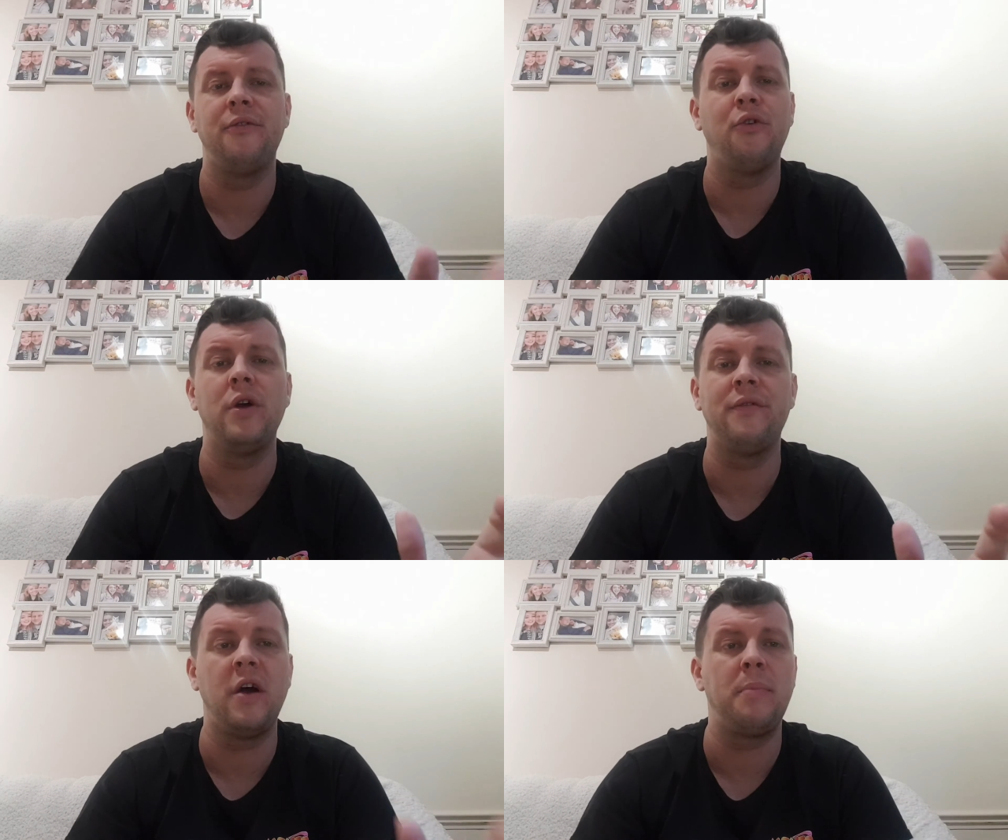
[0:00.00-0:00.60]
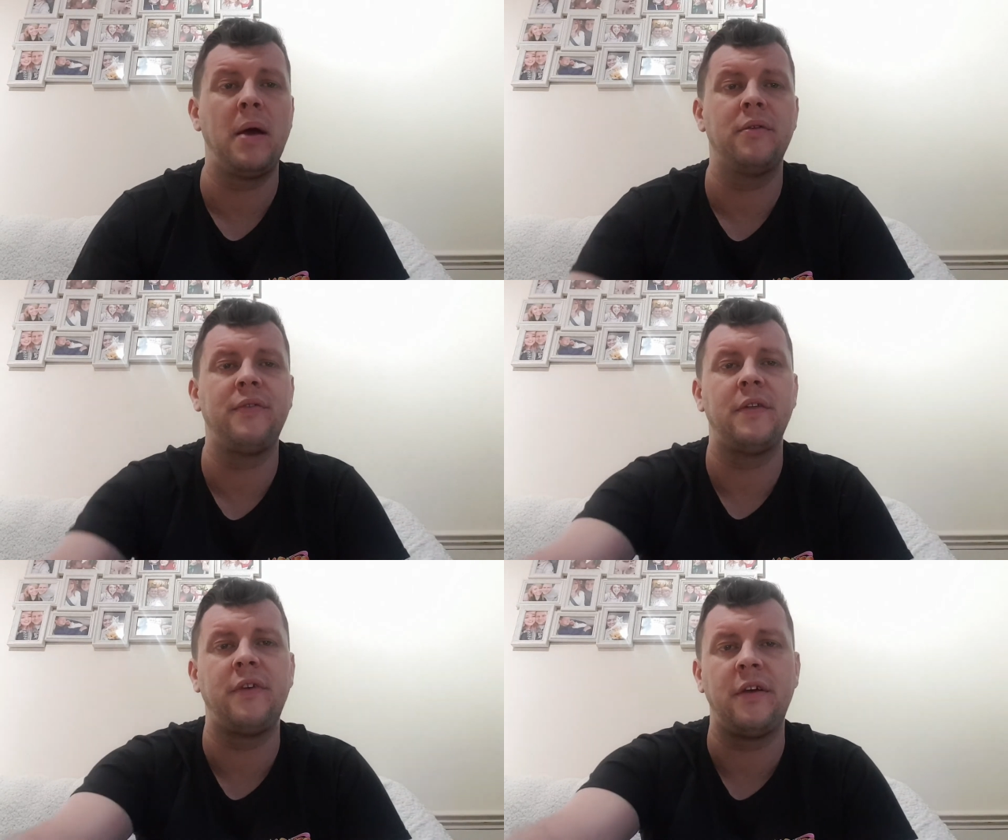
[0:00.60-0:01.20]
£45,
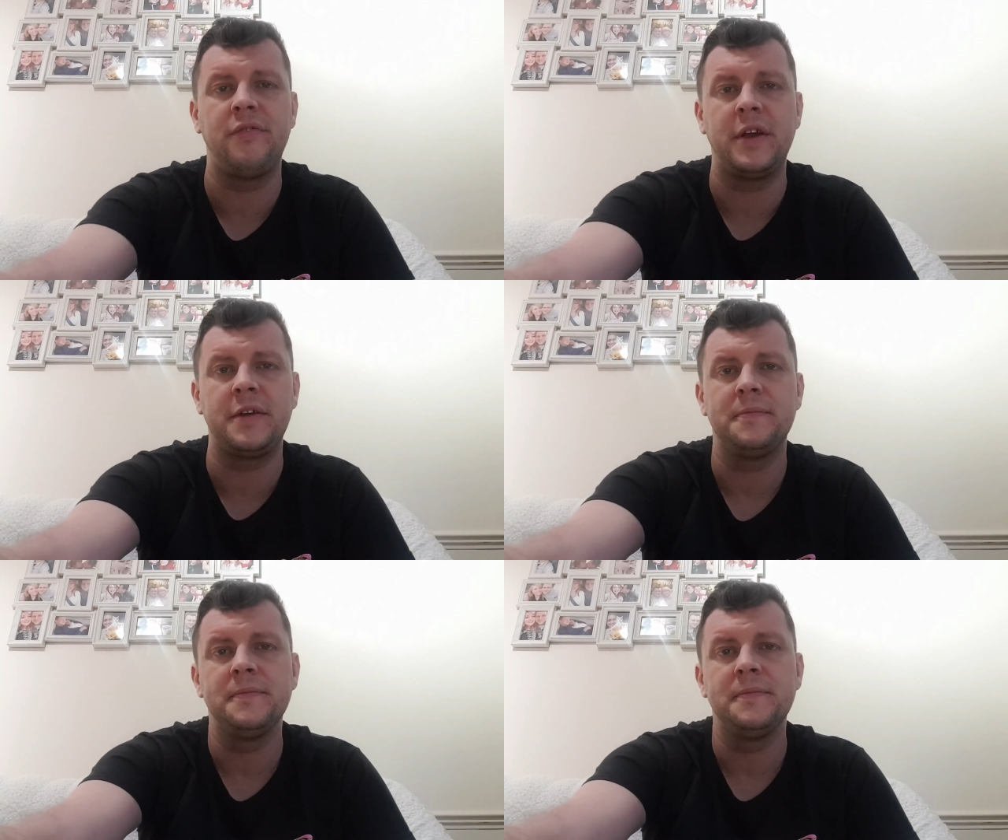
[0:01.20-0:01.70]
fantastic.